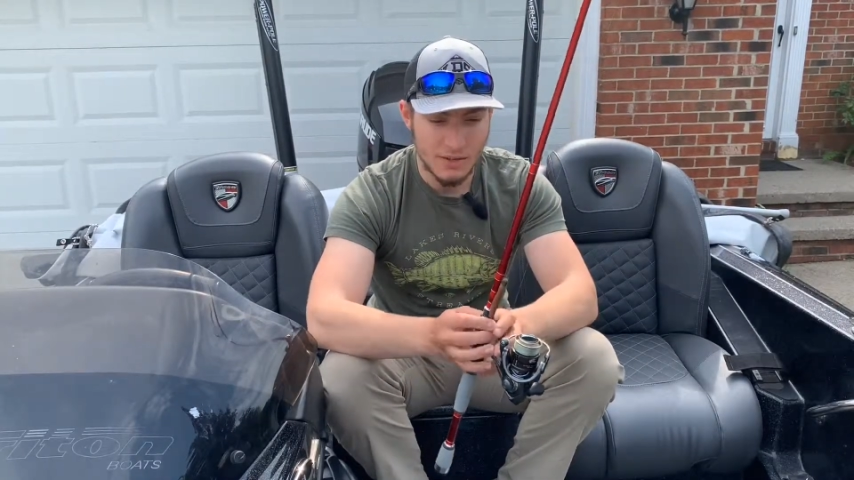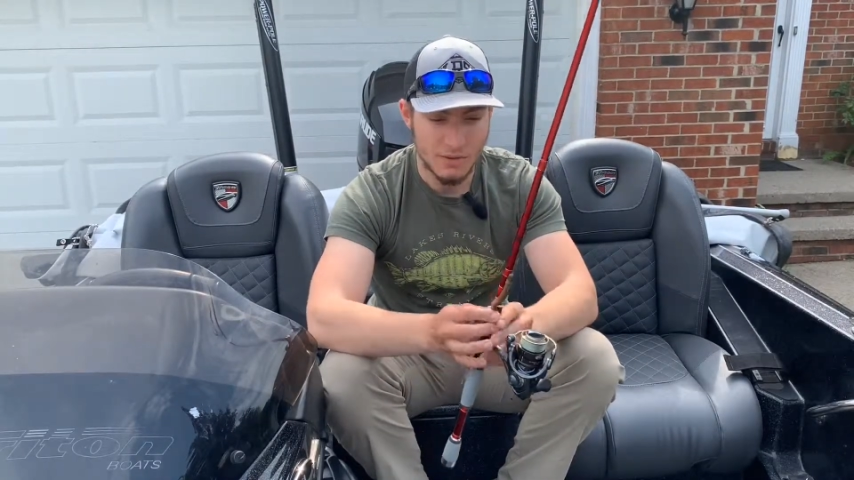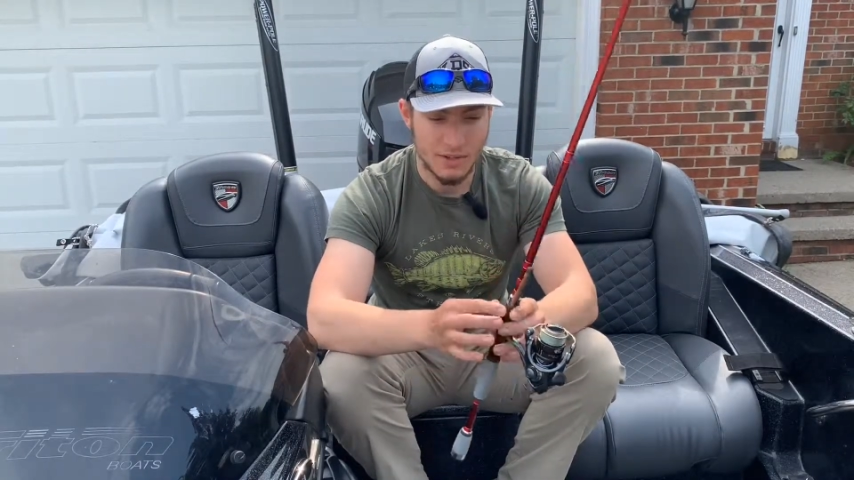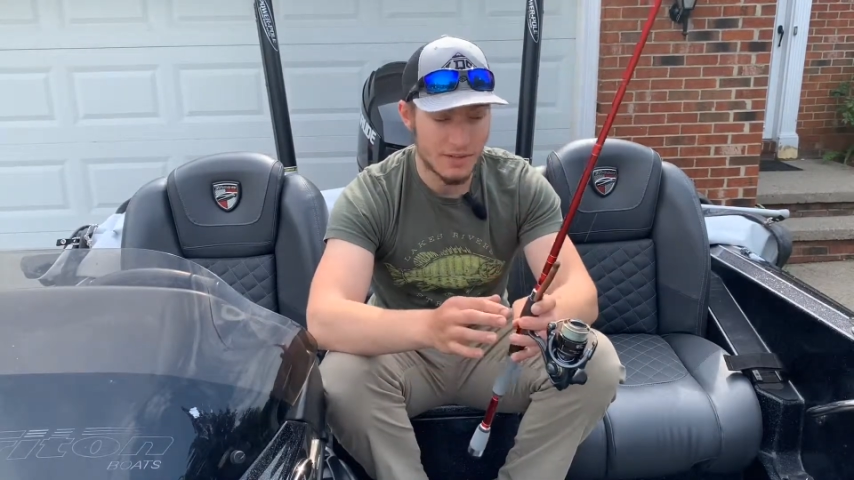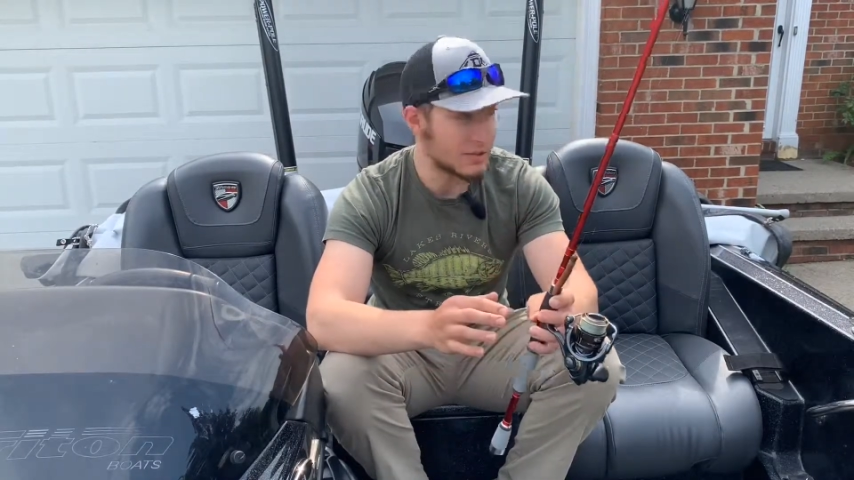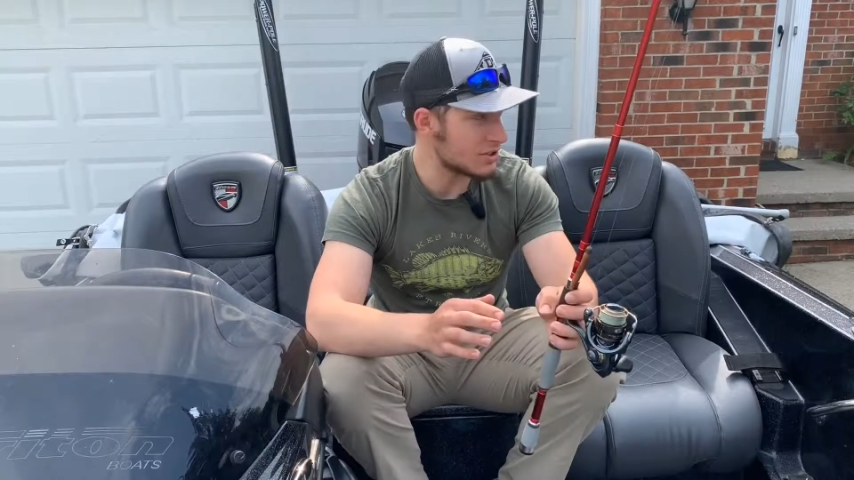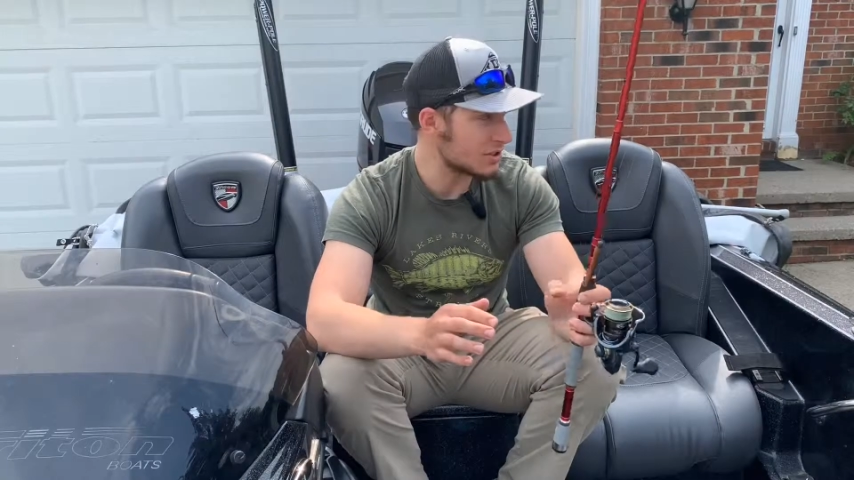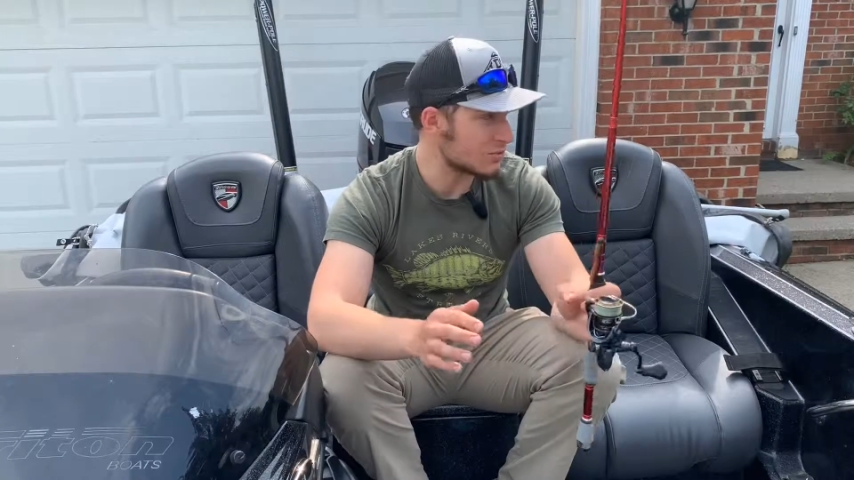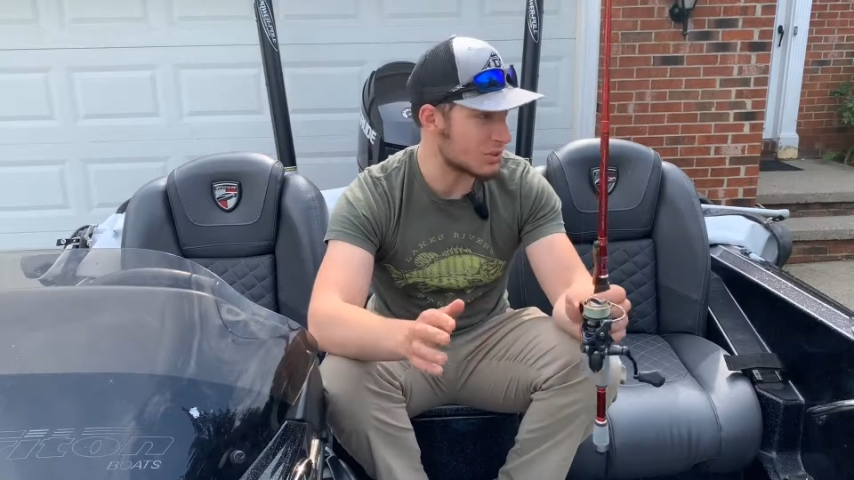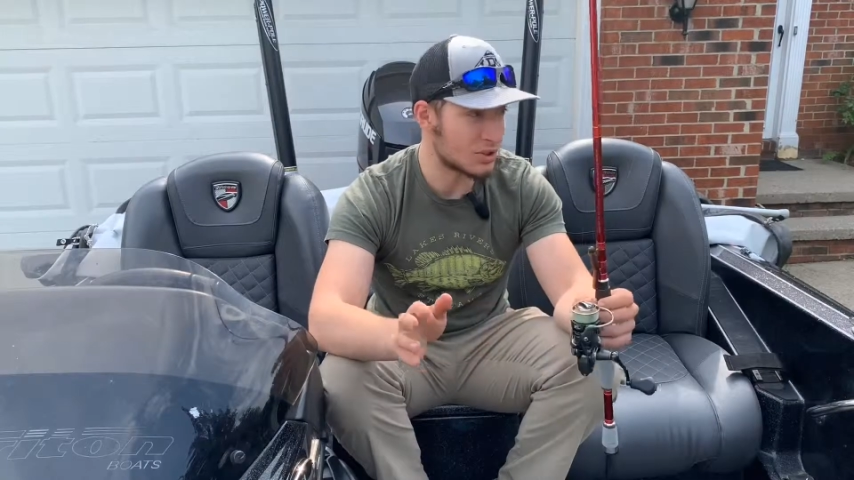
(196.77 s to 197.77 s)
you can even
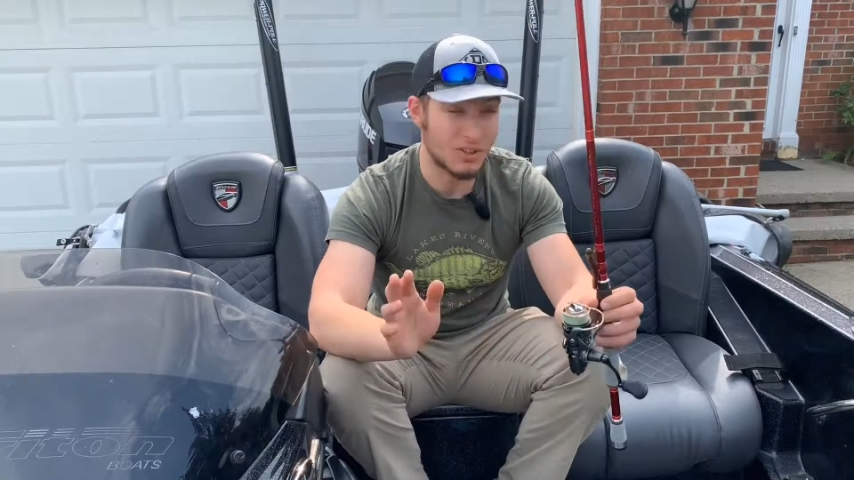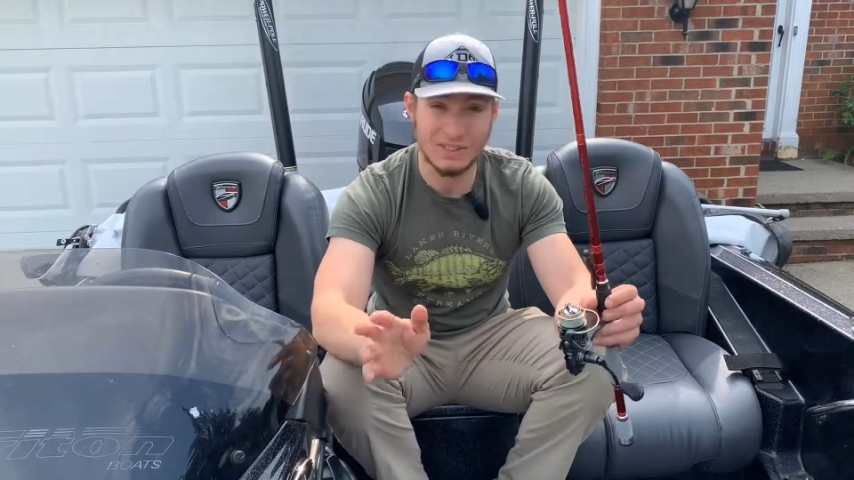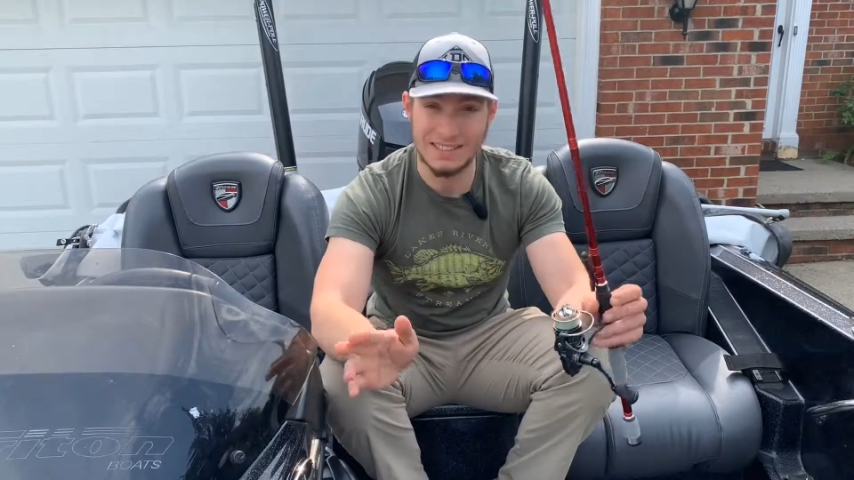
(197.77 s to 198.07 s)
just what's called